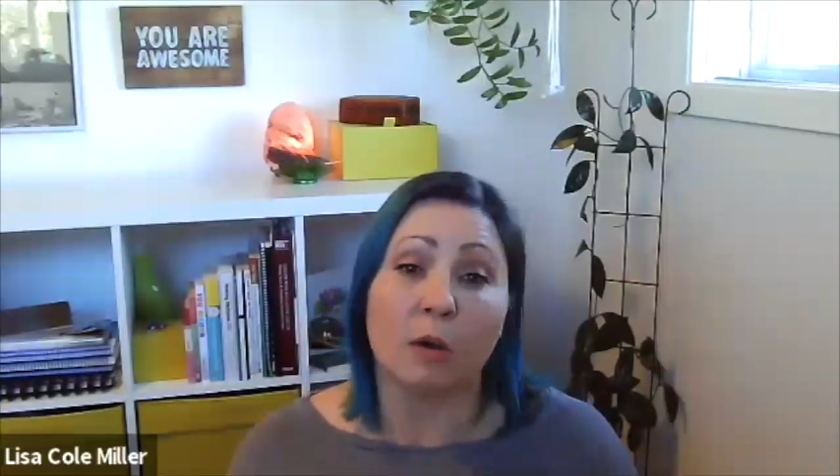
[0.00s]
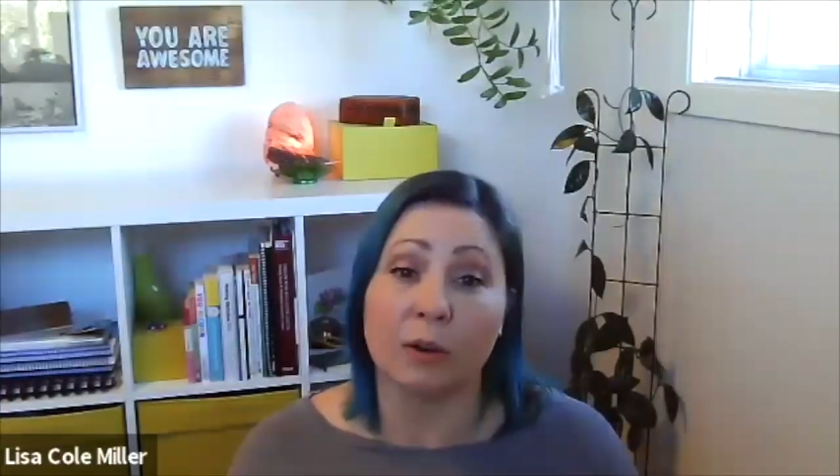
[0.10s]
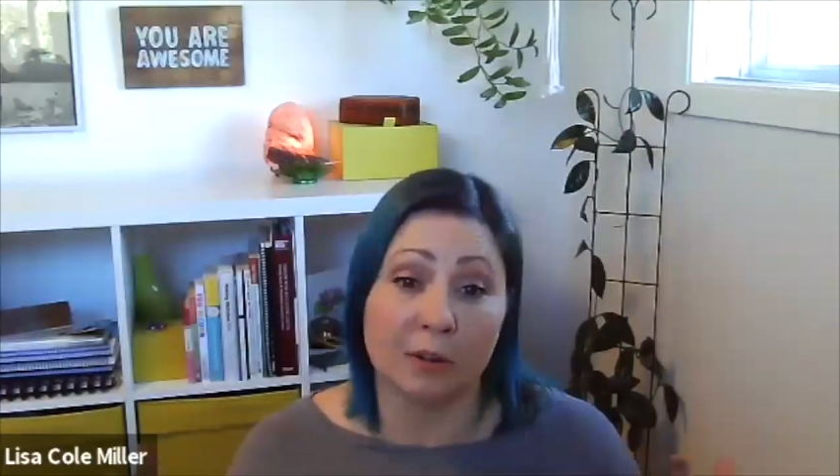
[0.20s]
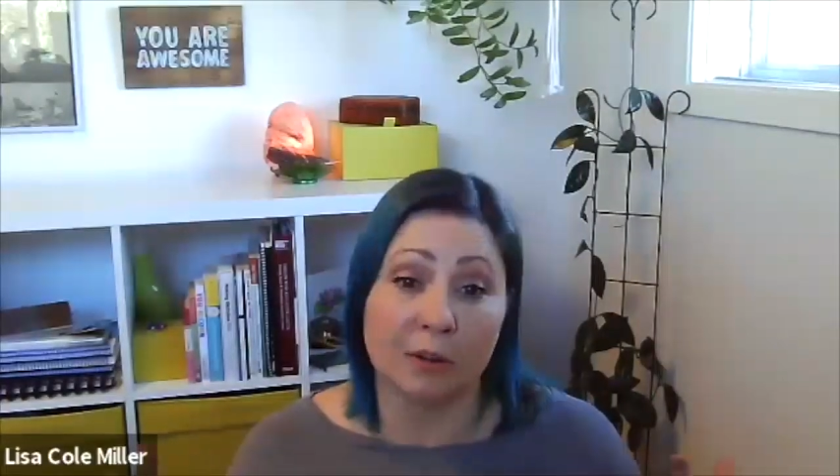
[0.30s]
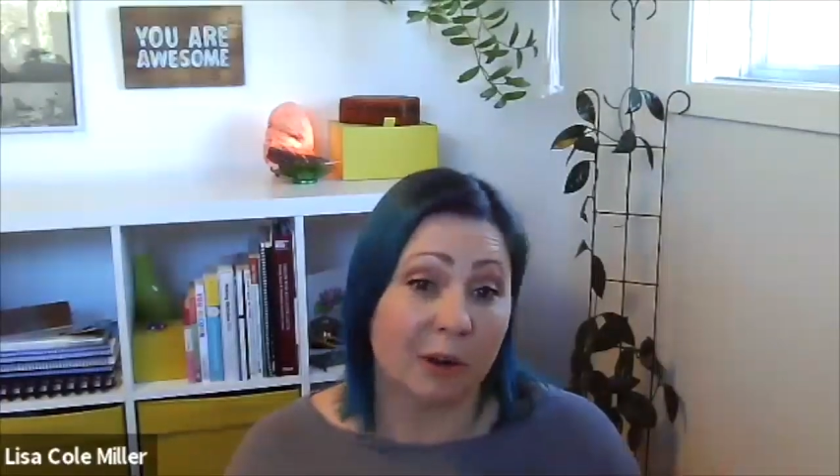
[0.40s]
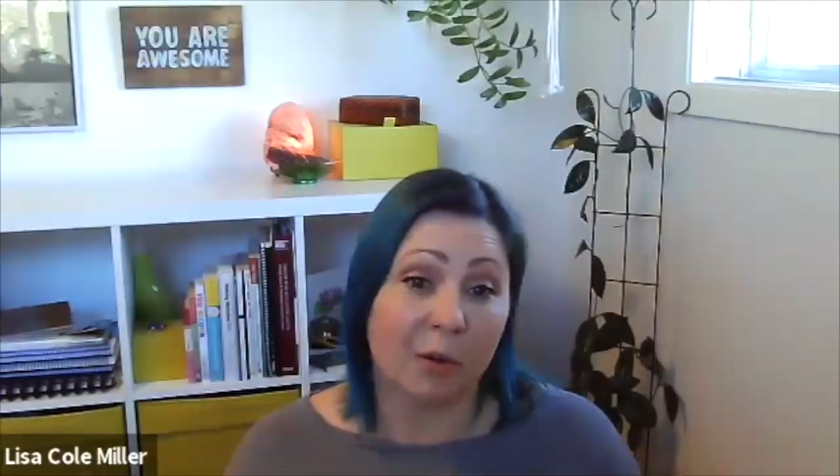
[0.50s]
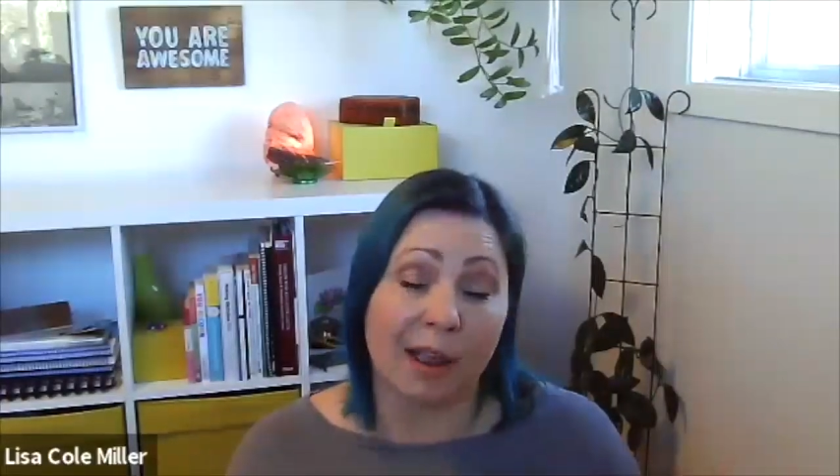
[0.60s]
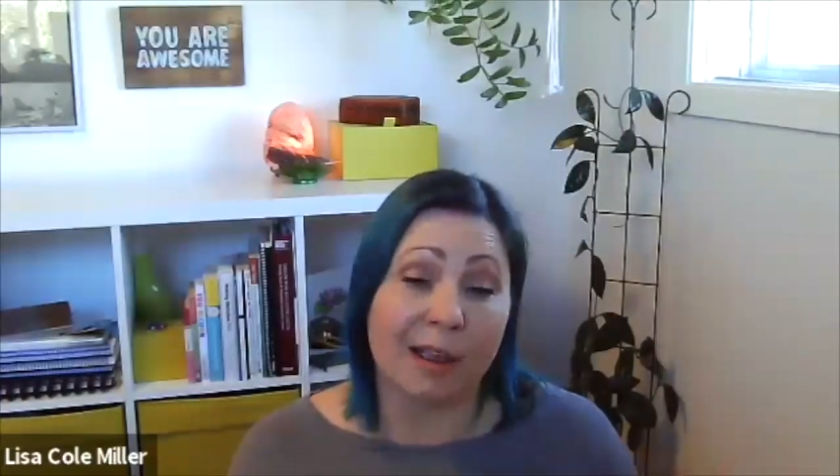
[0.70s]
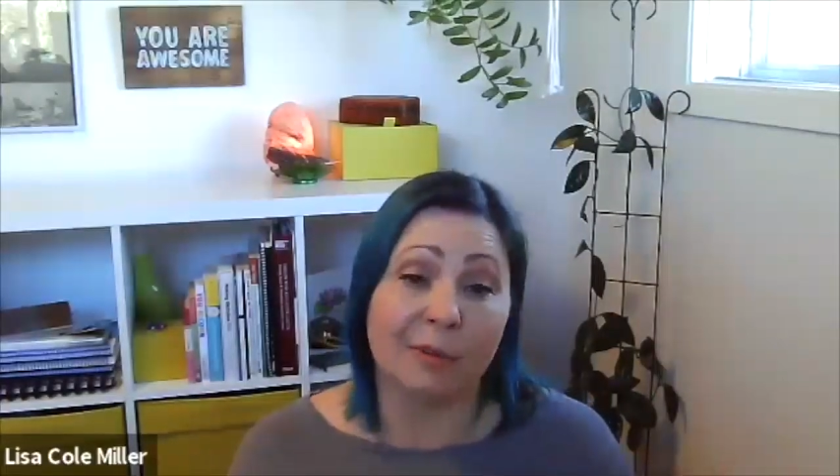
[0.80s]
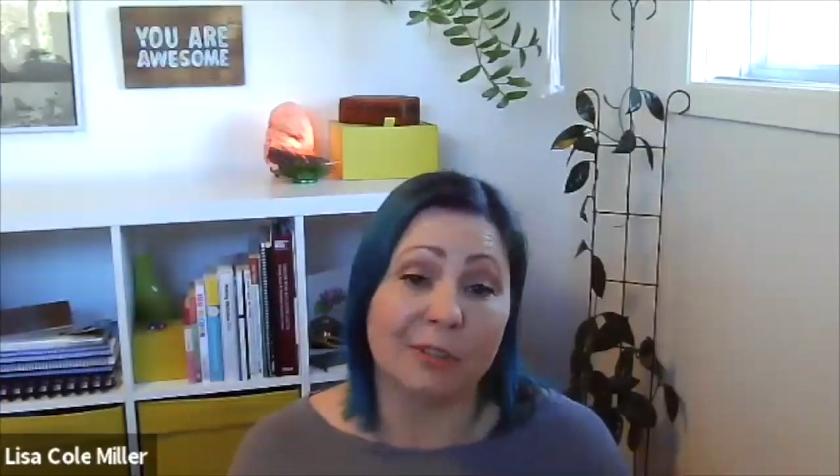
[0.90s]
or you're
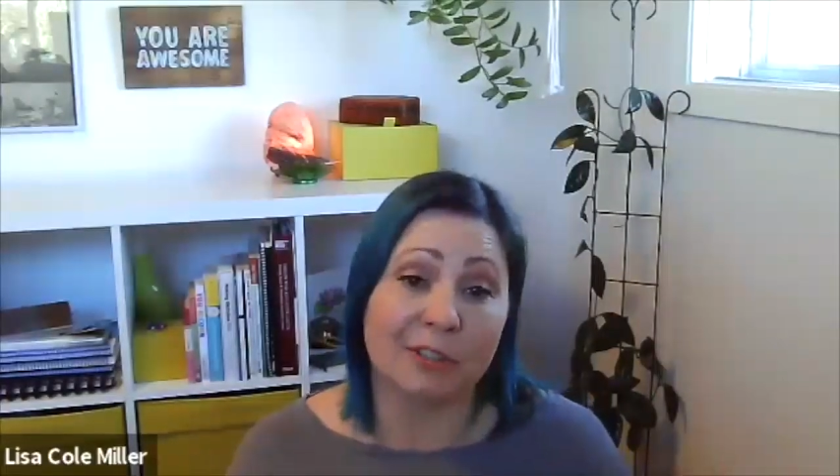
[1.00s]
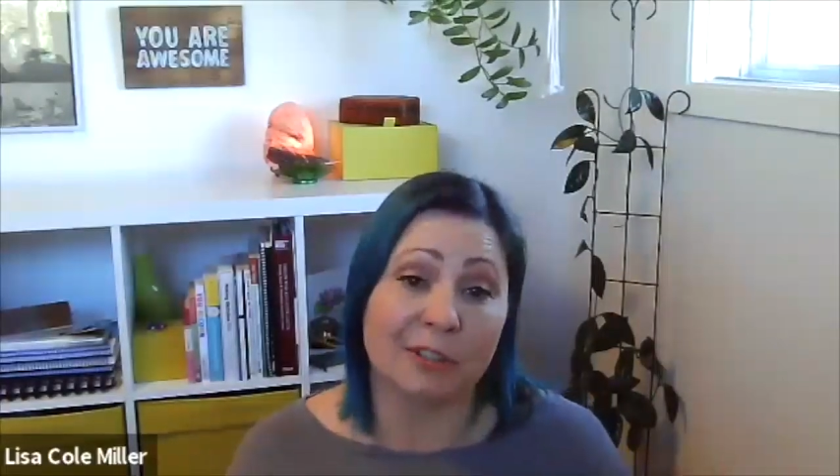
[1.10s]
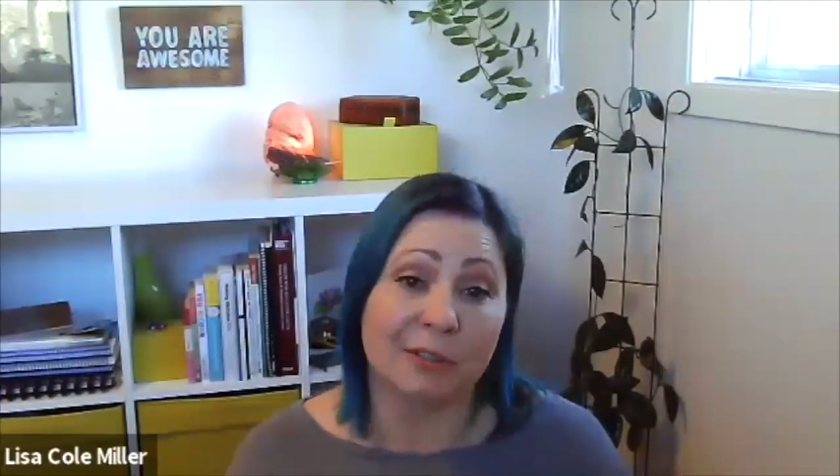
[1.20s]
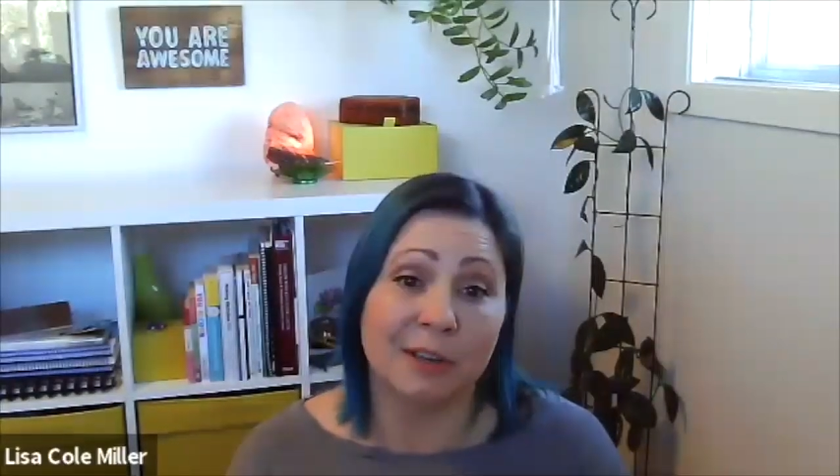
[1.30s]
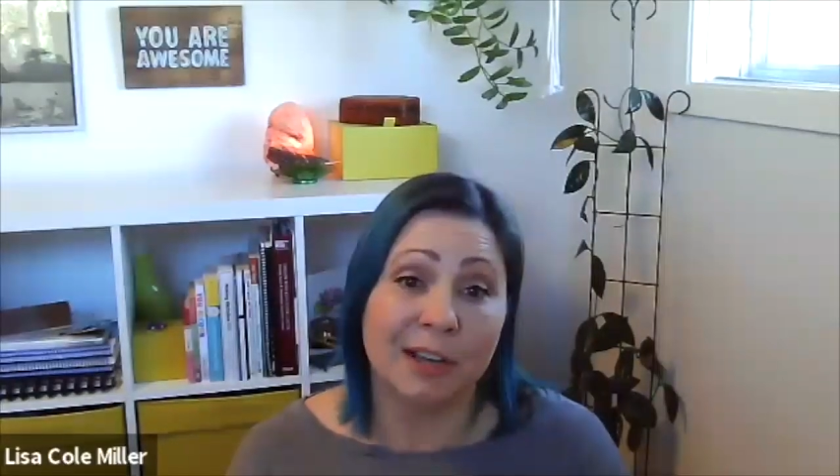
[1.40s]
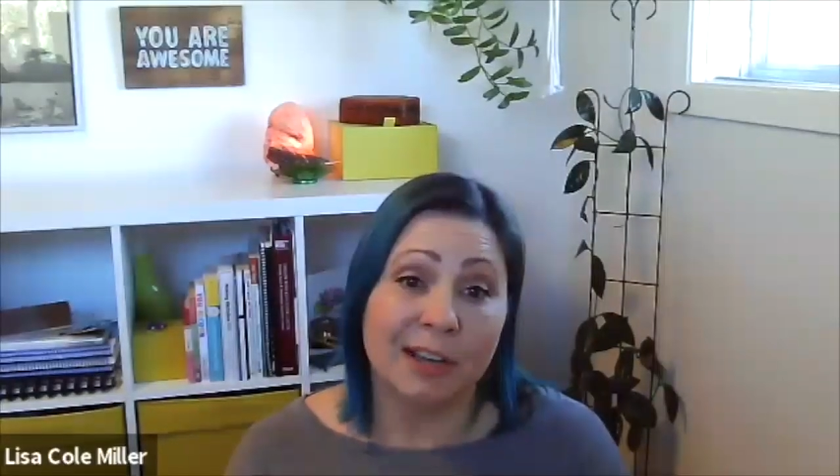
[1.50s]
able to